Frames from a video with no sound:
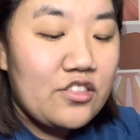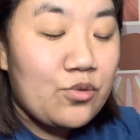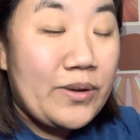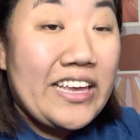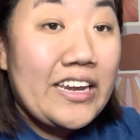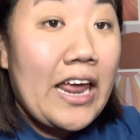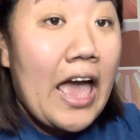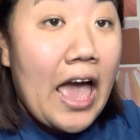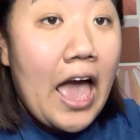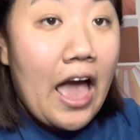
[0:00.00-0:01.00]

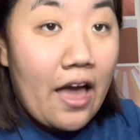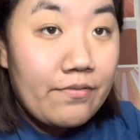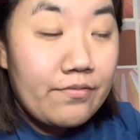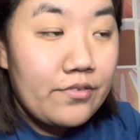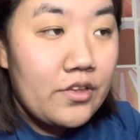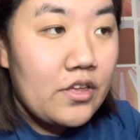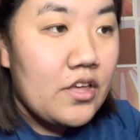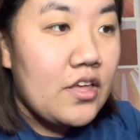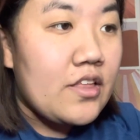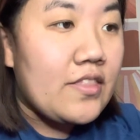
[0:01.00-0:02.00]
3.5,
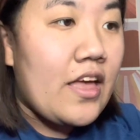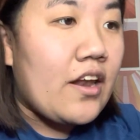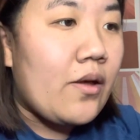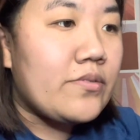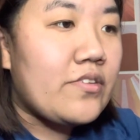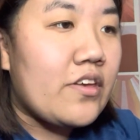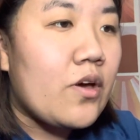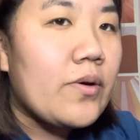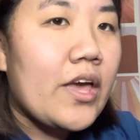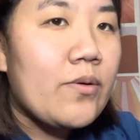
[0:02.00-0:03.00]
then I was like,
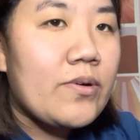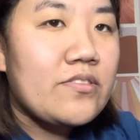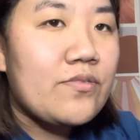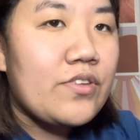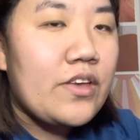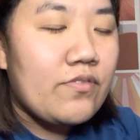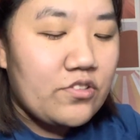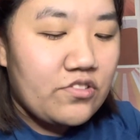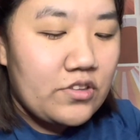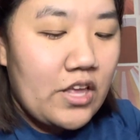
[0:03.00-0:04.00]
okay, where's the flavor?
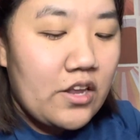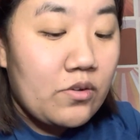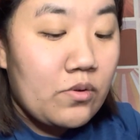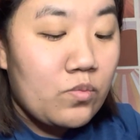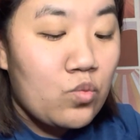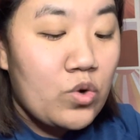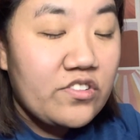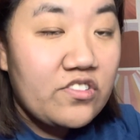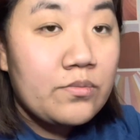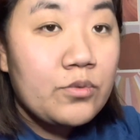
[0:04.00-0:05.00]
So then
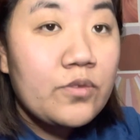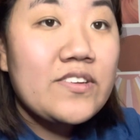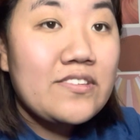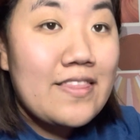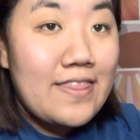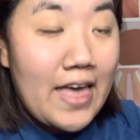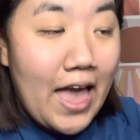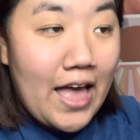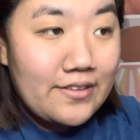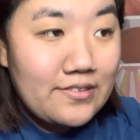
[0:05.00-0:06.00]
once you move it to
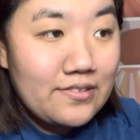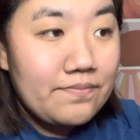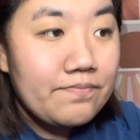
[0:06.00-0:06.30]
that,